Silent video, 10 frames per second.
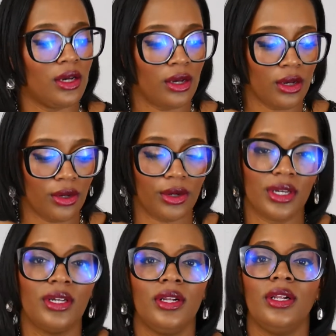Oh,
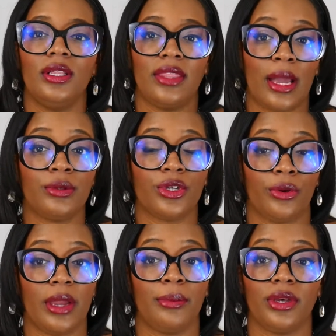that was a
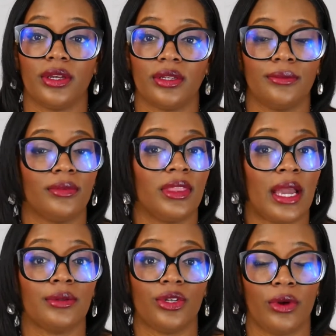great book.
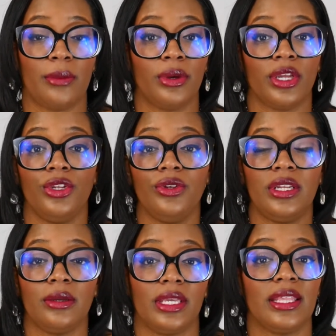That was a great book, and you
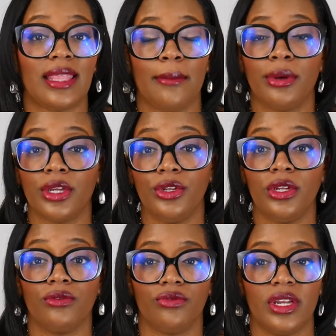need to get that book. You
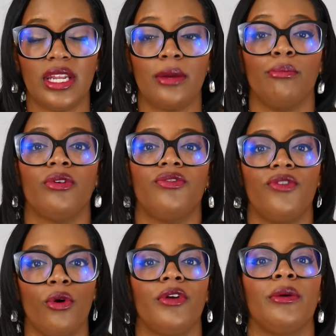need to read it
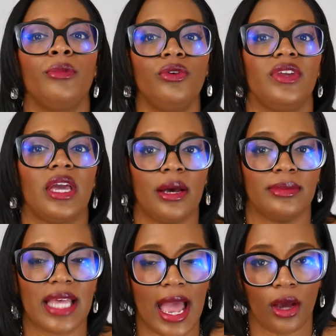before the movie
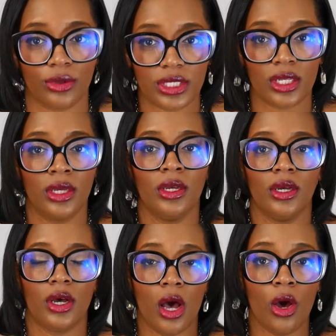comes out.
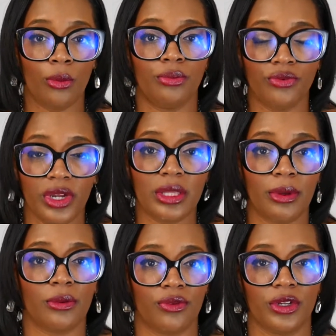Oh, read the
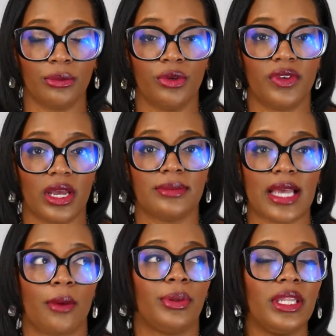book before the movie comes
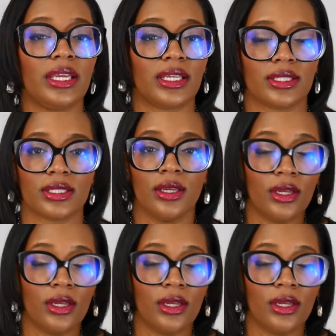out, please.